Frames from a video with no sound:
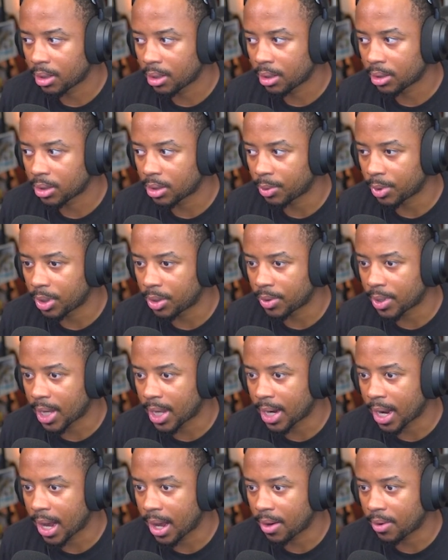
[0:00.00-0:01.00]
Should we do
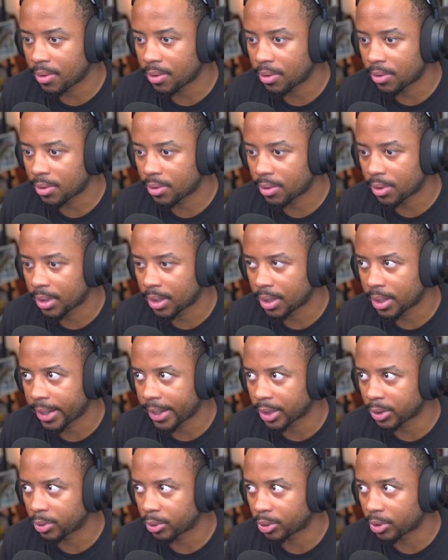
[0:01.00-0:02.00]
that now? I
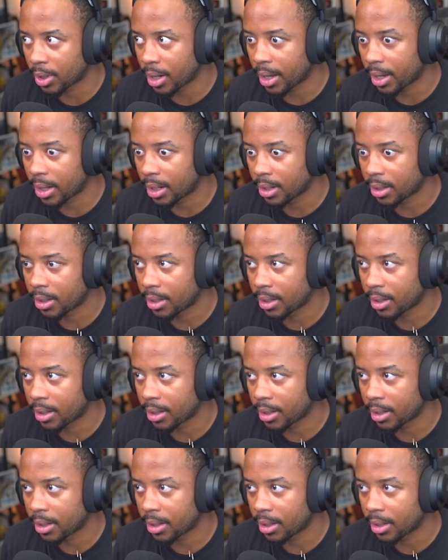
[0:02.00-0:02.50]
guess we'll try it.